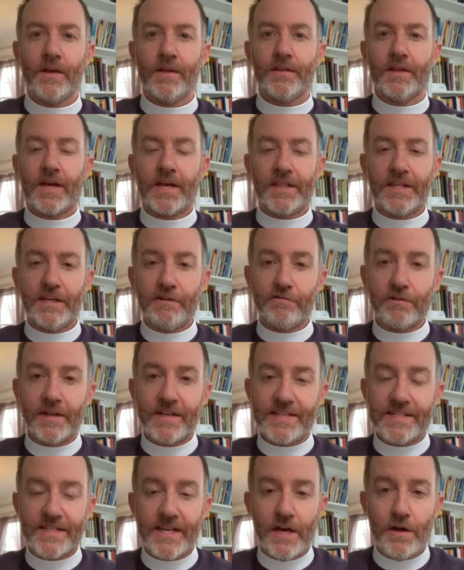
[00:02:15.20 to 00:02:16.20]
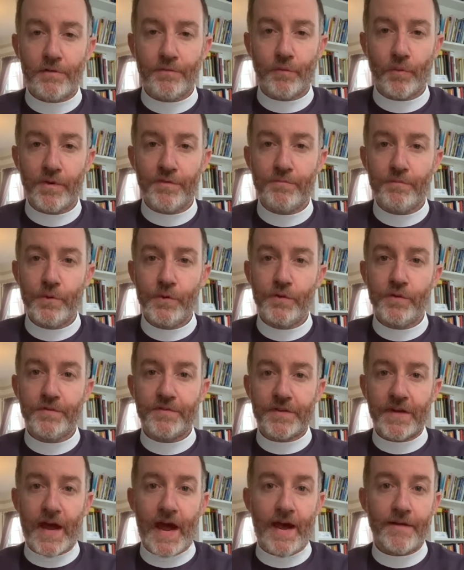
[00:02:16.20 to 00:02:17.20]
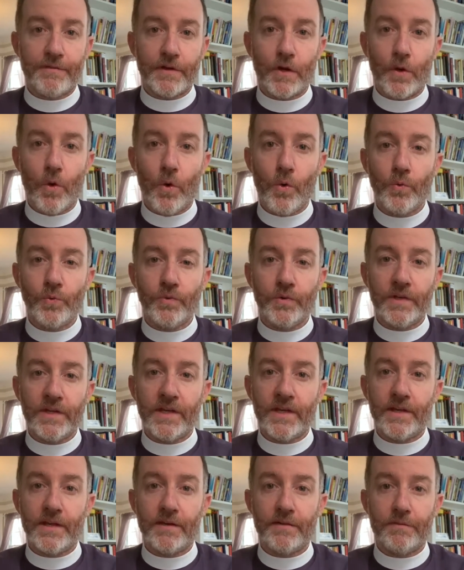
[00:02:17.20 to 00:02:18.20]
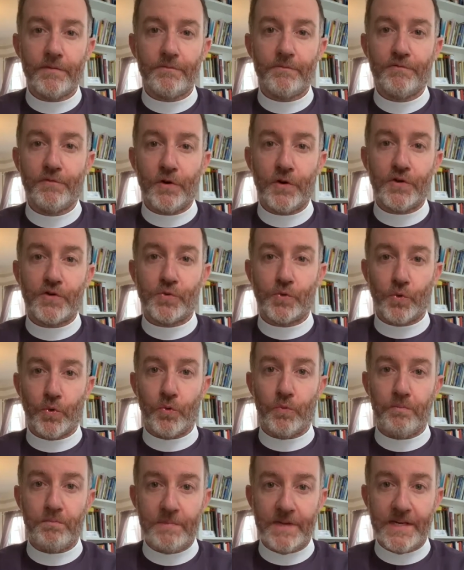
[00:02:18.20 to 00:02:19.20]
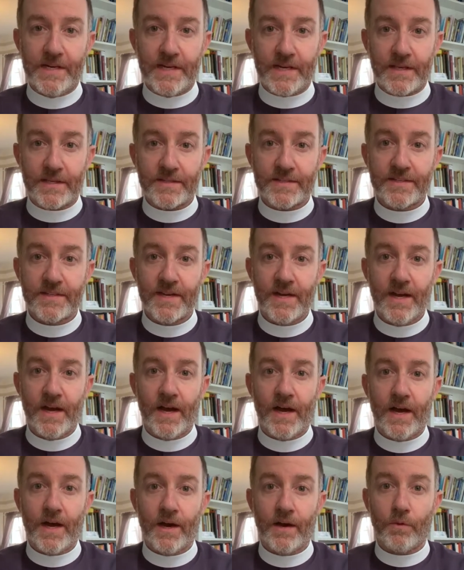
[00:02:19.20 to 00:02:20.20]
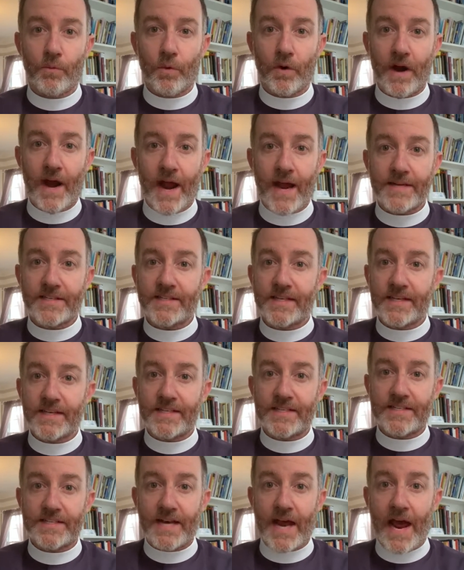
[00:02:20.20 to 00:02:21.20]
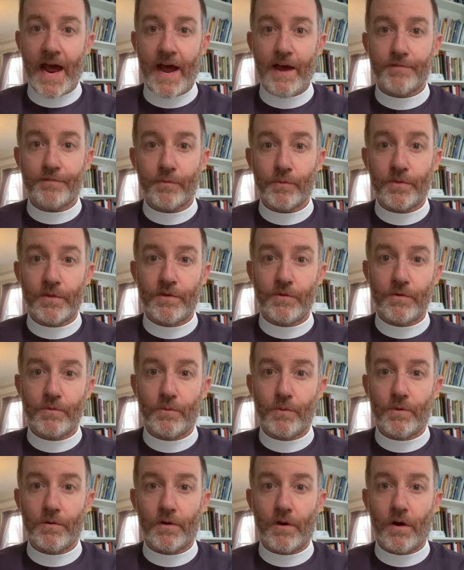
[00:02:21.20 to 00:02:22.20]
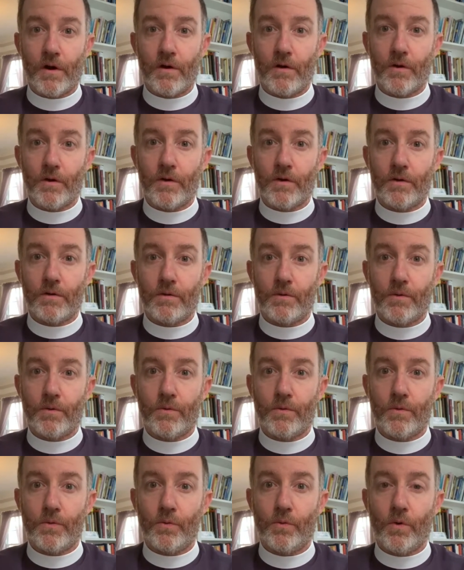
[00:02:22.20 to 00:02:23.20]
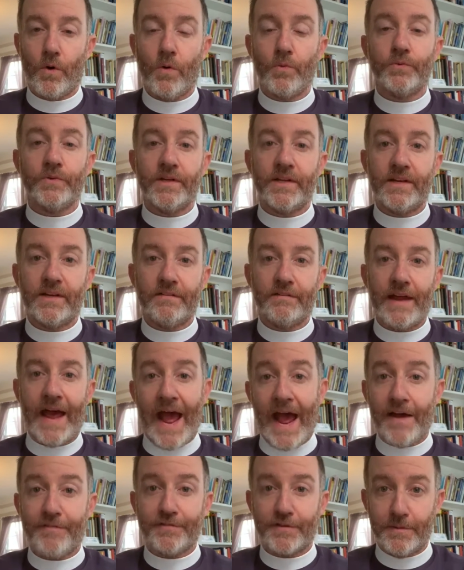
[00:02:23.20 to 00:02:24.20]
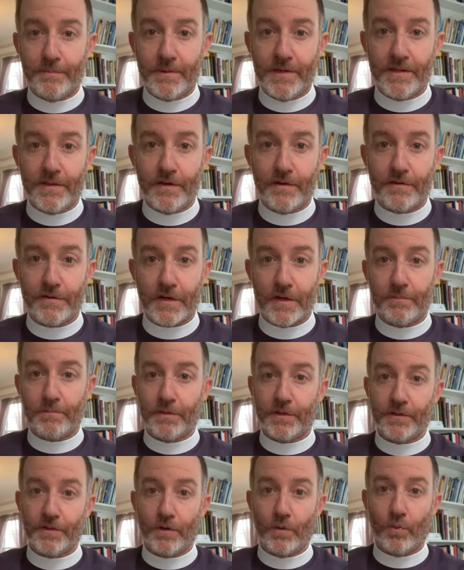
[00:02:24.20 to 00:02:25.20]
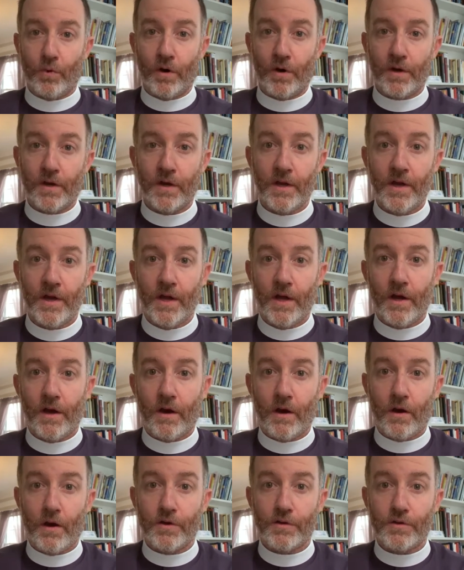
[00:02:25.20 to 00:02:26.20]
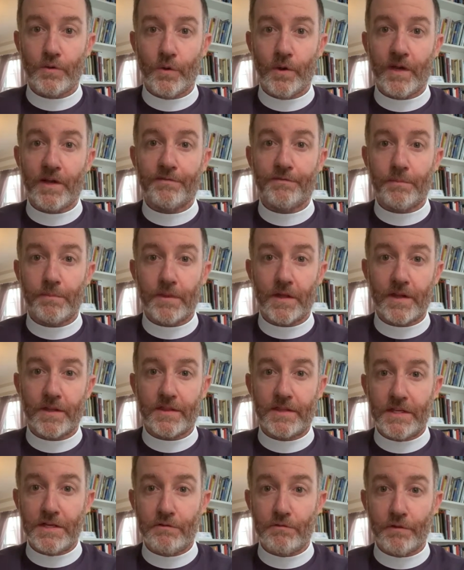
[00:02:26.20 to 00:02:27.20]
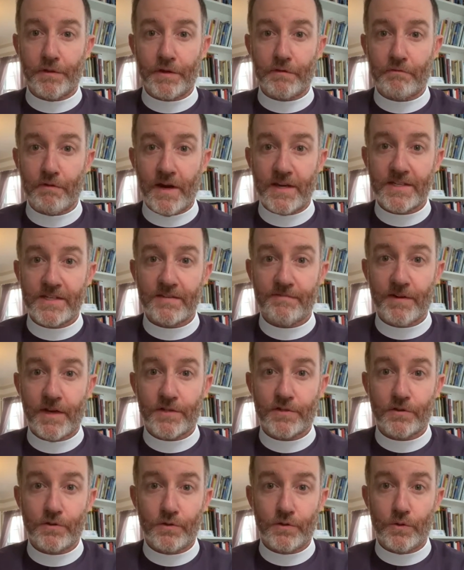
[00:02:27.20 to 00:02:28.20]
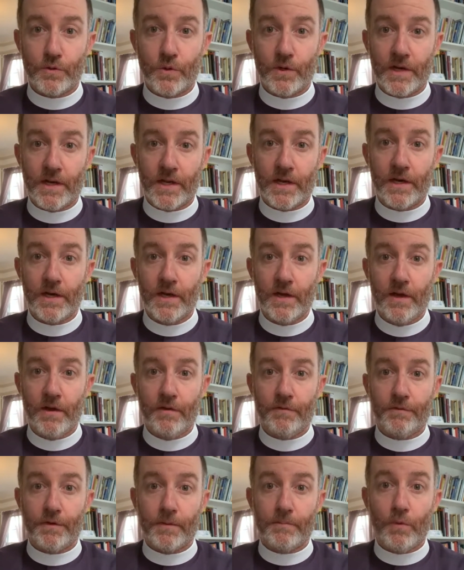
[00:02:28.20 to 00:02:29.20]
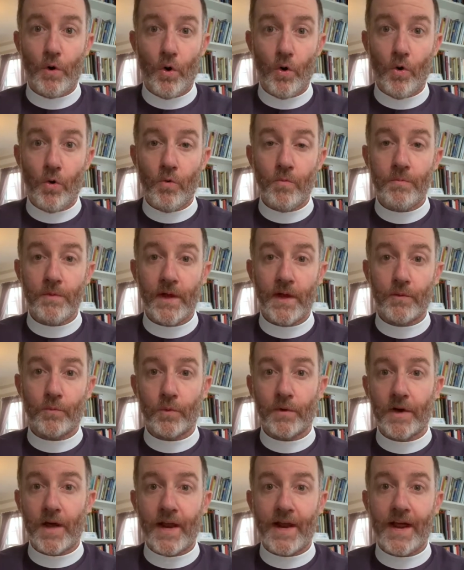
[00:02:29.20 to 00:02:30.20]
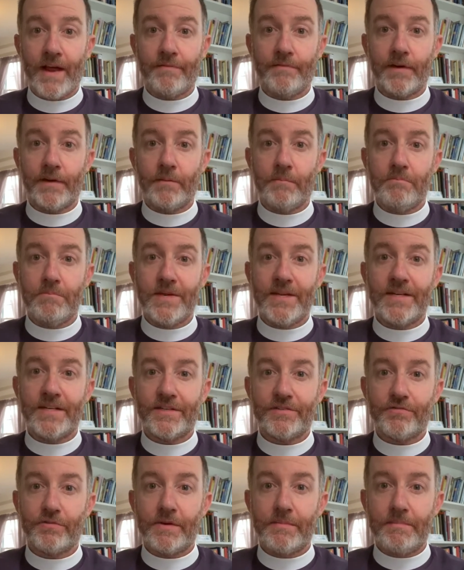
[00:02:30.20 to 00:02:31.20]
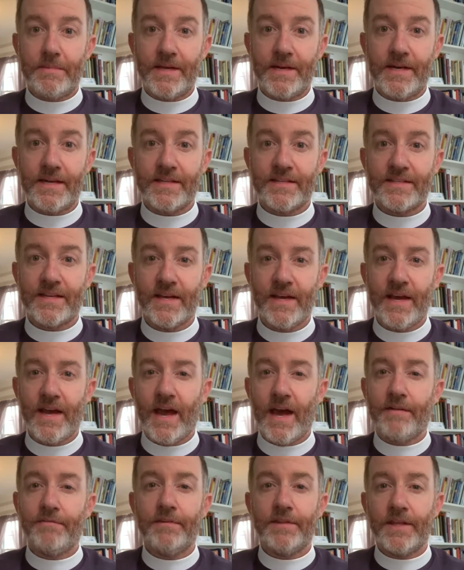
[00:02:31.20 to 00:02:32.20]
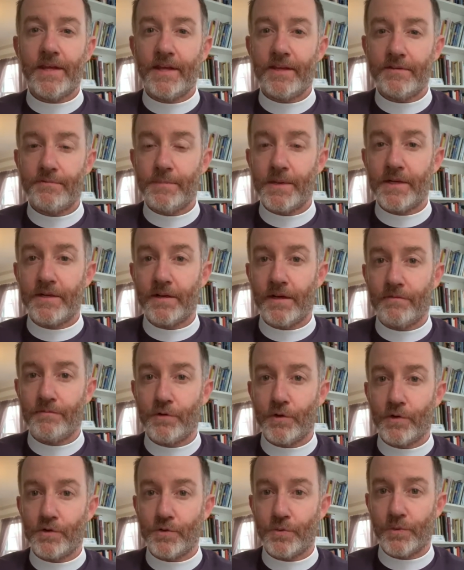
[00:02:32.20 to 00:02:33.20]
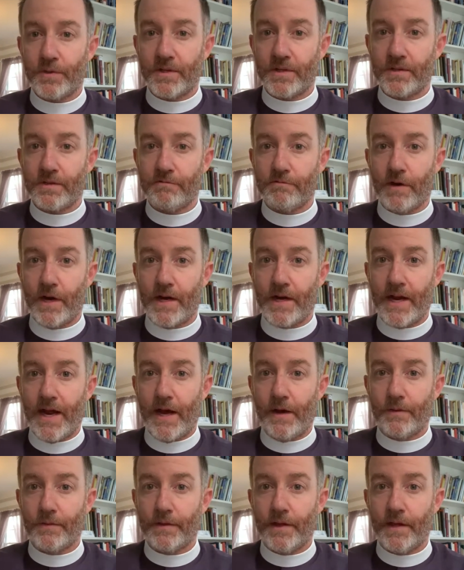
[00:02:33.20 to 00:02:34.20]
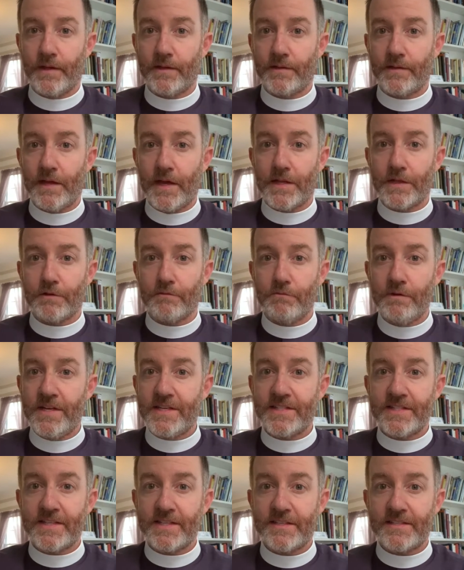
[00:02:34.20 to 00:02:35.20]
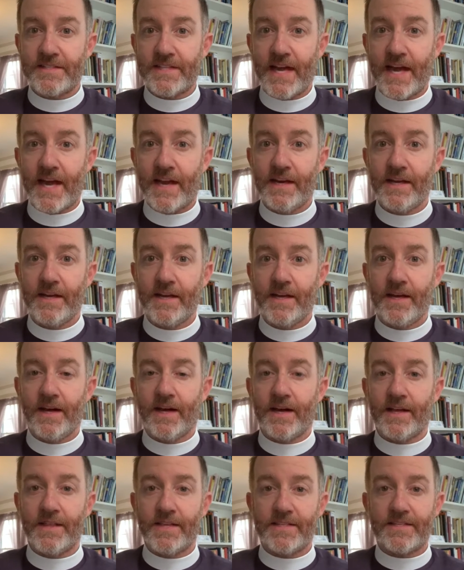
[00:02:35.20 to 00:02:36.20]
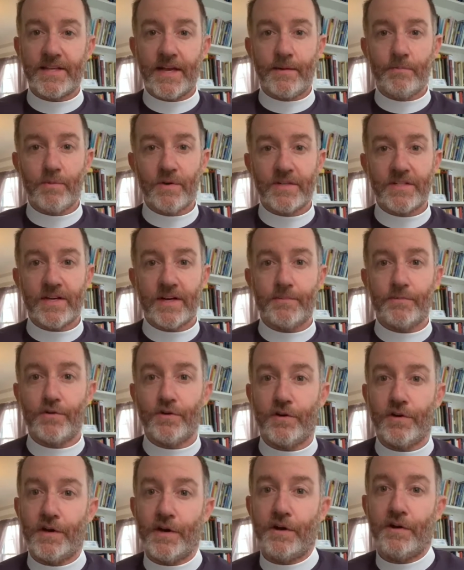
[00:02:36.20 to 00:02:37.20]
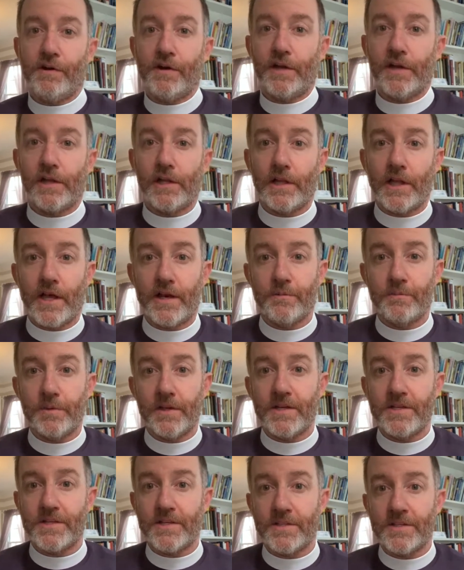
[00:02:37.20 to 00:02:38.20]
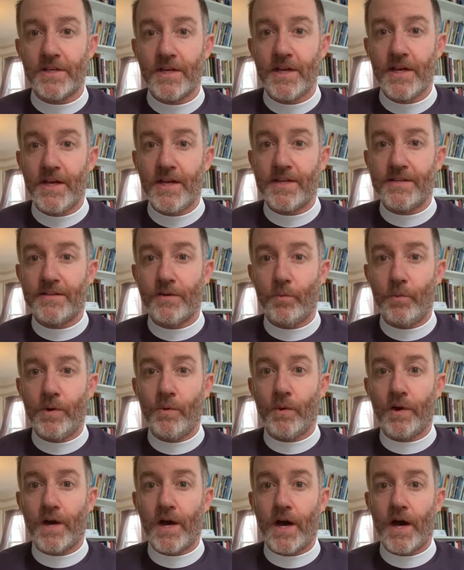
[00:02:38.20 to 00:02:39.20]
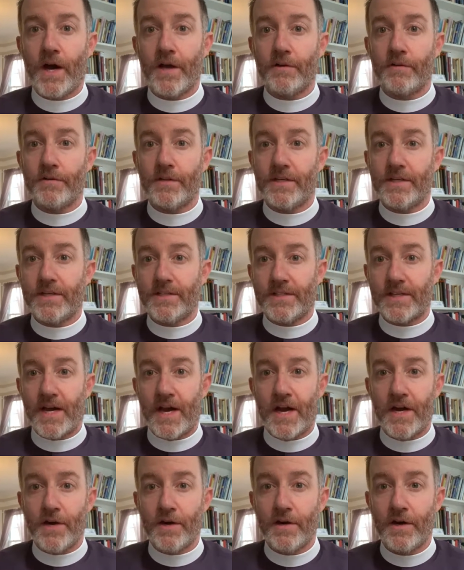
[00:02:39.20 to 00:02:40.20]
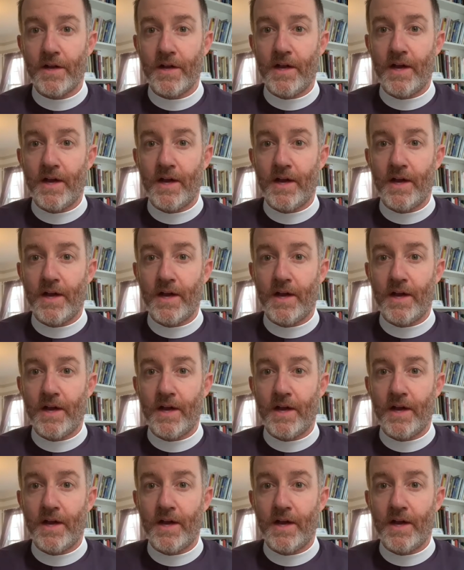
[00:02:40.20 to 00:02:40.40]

The cathedral itself, we've moved to having only virtual meetings. We're asking staff who only have to be there to complete their work are doing it from the cathedral. The rest of us are doing it from home, and we're not having ministry meetings. Everything is being done virtually right now. And the reason is that, the same reason I'm sure you're hearing in a lot of places, is that we want to honor the desire